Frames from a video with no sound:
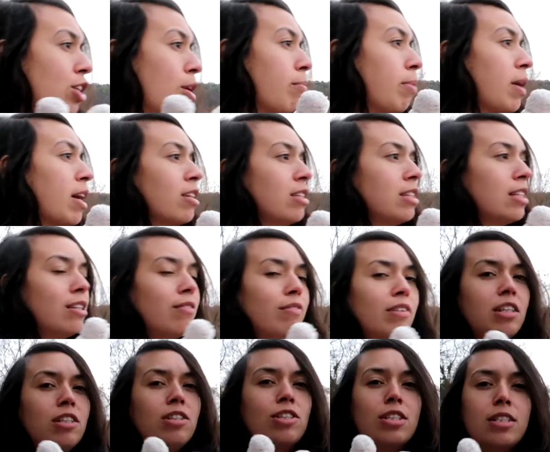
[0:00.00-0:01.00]
compared to the
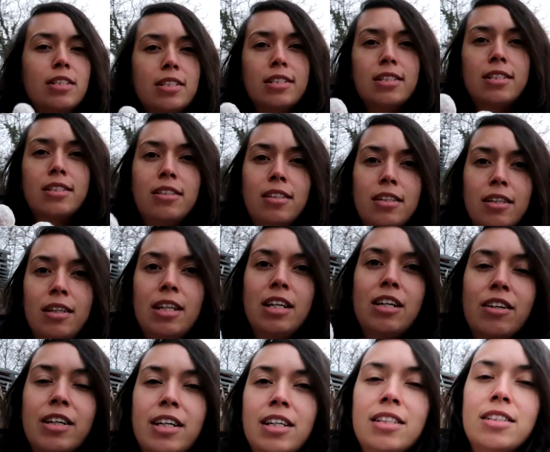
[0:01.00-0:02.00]
villages
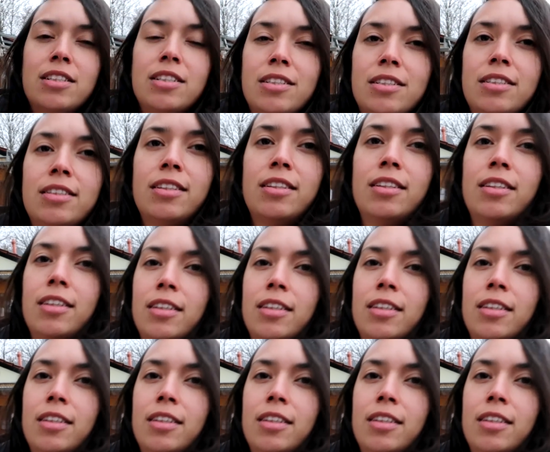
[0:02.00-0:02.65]
near us.